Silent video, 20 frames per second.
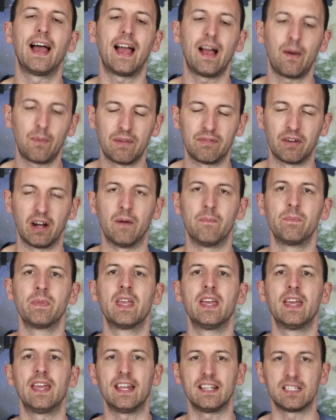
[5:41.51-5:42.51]
However,
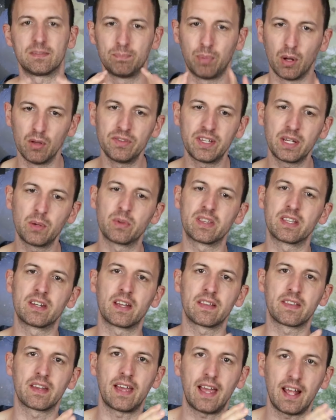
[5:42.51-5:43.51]
it's bonding with
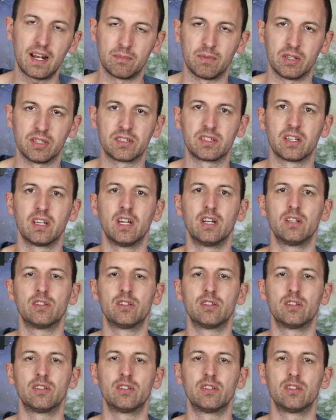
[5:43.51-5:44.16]
another element